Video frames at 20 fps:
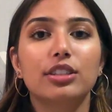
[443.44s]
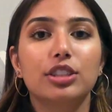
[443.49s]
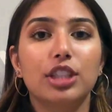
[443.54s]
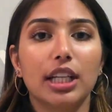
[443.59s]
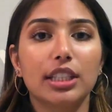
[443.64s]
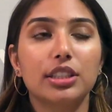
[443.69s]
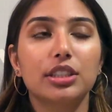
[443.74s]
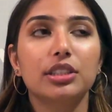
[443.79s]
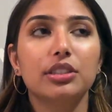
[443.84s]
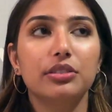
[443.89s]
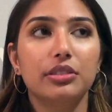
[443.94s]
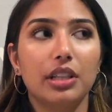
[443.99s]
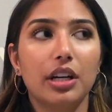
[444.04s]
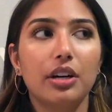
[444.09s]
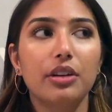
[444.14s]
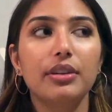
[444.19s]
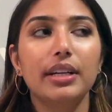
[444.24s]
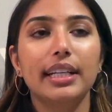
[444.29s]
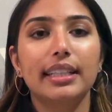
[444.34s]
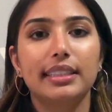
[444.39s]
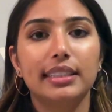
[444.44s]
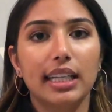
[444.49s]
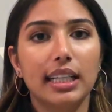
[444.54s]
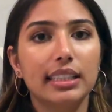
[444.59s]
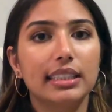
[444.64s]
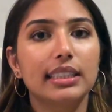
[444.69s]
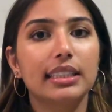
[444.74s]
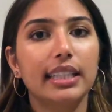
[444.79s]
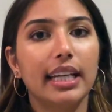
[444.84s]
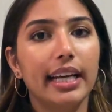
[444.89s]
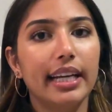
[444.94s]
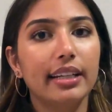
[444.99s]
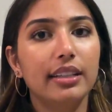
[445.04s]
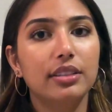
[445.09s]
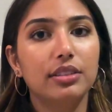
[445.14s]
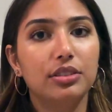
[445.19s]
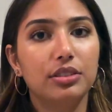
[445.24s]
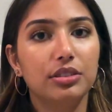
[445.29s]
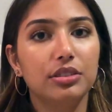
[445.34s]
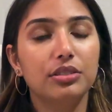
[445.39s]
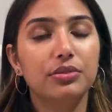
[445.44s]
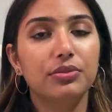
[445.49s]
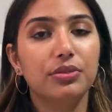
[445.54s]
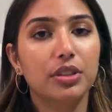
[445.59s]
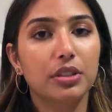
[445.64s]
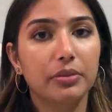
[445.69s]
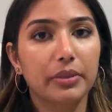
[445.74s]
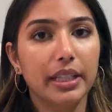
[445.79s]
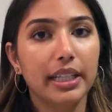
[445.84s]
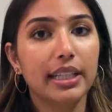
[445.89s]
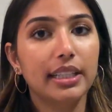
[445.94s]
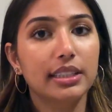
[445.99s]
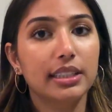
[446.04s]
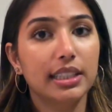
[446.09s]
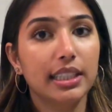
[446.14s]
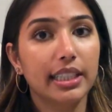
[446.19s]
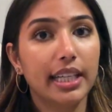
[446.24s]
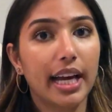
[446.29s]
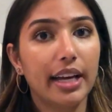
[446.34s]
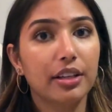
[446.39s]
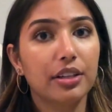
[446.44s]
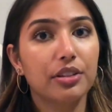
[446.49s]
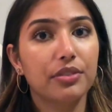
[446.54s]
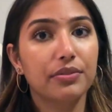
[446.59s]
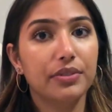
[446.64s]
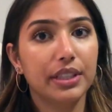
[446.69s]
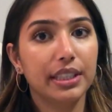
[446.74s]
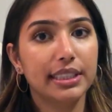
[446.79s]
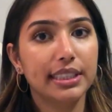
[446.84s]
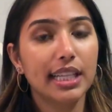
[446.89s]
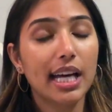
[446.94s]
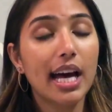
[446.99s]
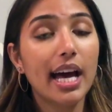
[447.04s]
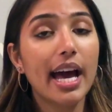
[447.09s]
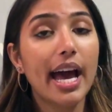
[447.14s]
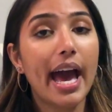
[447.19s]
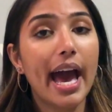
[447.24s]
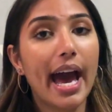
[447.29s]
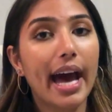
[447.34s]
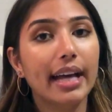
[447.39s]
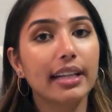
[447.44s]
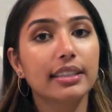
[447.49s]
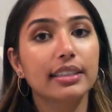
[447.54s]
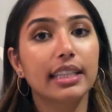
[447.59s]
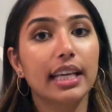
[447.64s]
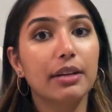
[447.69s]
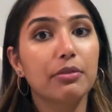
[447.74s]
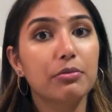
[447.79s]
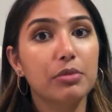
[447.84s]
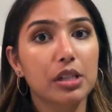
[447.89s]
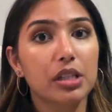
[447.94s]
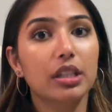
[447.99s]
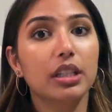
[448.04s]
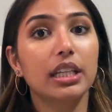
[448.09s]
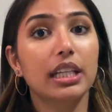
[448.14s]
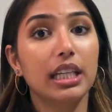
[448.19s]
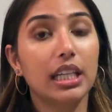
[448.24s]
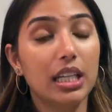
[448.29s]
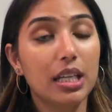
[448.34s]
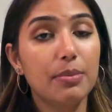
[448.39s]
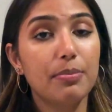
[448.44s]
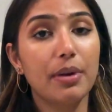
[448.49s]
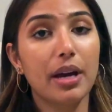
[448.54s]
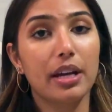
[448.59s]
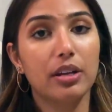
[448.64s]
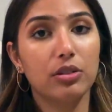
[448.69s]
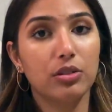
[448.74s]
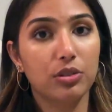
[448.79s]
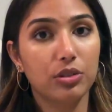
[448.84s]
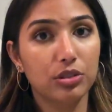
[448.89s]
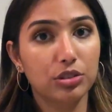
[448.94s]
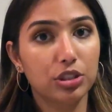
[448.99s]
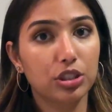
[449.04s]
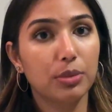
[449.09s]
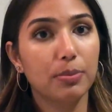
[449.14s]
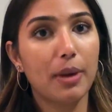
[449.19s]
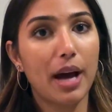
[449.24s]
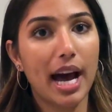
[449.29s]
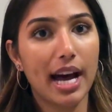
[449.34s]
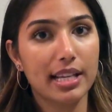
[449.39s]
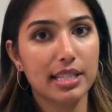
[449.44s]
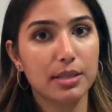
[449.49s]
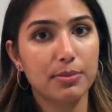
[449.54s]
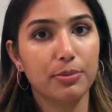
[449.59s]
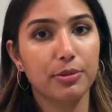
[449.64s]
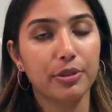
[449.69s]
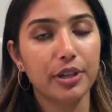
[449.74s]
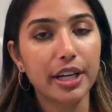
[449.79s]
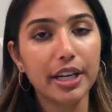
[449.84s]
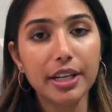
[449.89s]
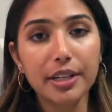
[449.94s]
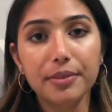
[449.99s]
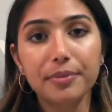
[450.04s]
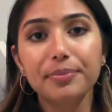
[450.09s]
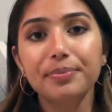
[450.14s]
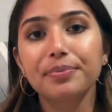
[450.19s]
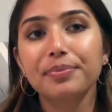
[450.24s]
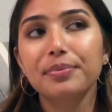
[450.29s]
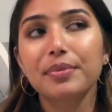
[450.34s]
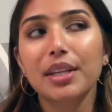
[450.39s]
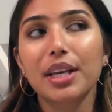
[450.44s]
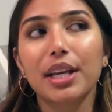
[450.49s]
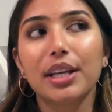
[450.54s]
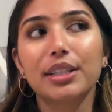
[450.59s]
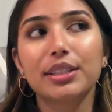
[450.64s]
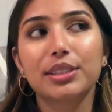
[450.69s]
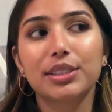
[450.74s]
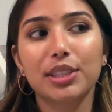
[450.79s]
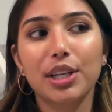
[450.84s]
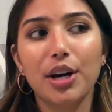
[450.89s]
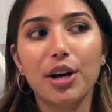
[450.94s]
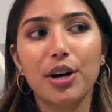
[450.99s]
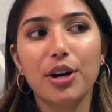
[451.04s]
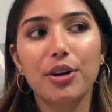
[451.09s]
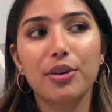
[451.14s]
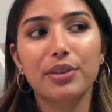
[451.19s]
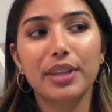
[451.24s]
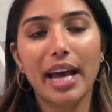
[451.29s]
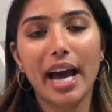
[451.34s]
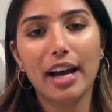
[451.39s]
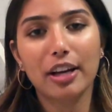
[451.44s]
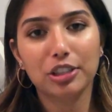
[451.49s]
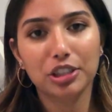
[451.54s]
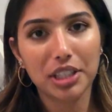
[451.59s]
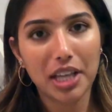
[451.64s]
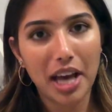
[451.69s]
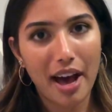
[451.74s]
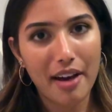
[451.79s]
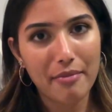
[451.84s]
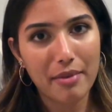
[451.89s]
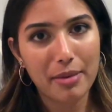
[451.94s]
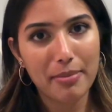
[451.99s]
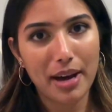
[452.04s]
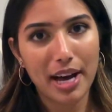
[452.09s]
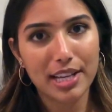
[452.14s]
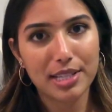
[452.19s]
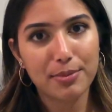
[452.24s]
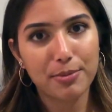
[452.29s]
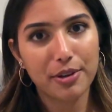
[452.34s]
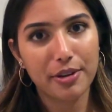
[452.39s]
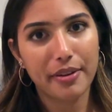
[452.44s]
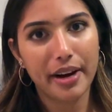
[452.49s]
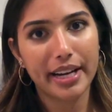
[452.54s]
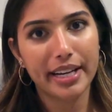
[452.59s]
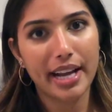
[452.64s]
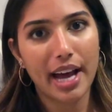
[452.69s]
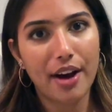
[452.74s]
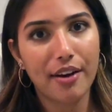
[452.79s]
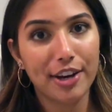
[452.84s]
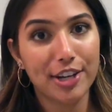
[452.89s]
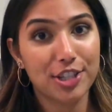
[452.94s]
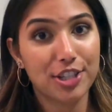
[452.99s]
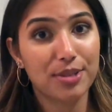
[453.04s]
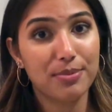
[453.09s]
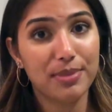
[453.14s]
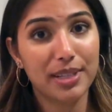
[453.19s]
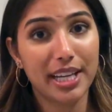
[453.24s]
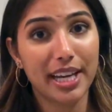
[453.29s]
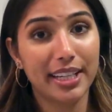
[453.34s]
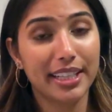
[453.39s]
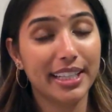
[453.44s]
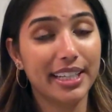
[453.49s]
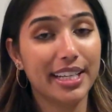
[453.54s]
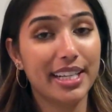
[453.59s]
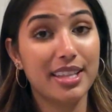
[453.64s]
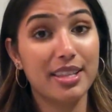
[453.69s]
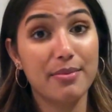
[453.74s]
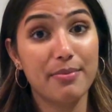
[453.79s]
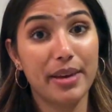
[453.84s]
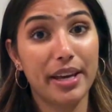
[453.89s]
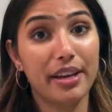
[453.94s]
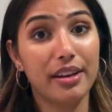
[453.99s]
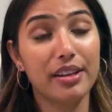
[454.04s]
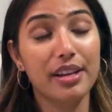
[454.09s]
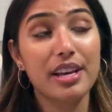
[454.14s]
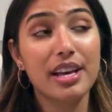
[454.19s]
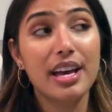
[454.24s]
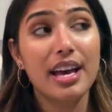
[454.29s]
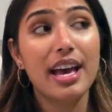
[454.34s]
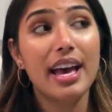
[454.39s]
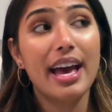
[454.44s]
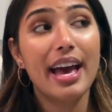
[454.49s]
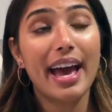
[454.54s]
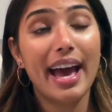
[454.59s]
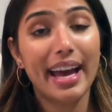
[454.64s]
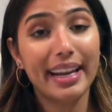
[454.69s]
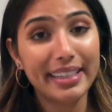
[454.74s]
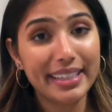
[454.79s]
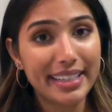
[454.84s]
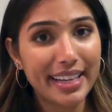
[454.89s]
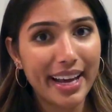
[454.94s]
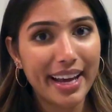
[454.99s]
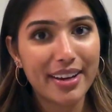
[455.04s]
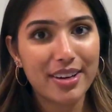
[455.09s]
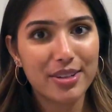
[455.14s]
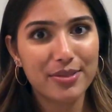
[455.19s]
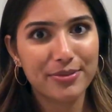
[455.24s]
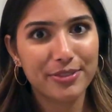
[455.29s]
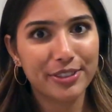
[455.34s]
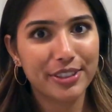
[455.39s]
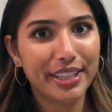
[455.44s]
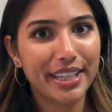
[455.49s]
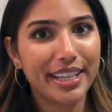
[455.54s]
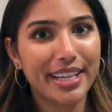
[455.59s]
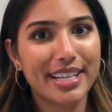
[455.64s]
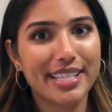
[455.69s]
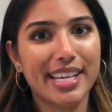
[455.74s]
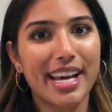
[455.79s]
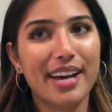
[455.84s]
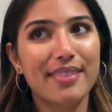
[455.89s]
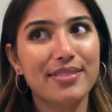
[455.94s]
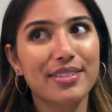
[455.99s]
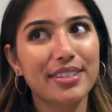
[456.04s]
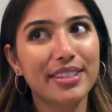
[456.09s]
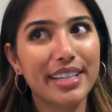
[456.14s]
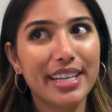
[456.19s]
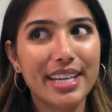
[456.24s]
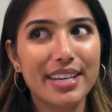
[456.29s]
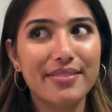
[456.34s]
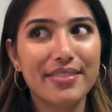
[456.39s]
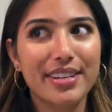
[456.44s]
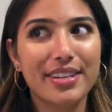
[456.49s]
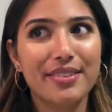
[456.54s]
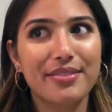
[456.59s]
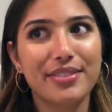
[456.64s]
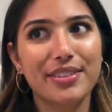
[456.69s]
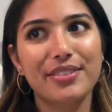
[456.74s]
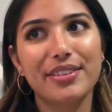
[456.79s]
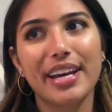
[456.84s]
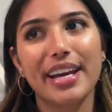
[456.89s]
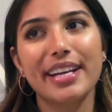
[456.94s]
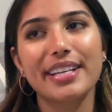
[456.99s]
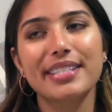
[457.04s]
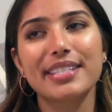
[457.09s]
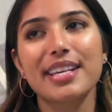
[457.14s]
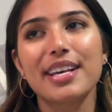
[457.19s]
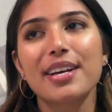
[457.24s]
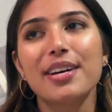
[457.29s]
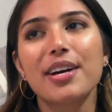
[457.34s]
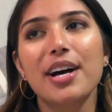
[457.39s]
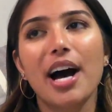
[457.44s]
just so you know, it does take 2 to 4 weeks to get your visa, and they will keep and hold your passport. So they actually have my passport right now. I should be getting it in the mail any day, hopefully, because I have to leave in a few days.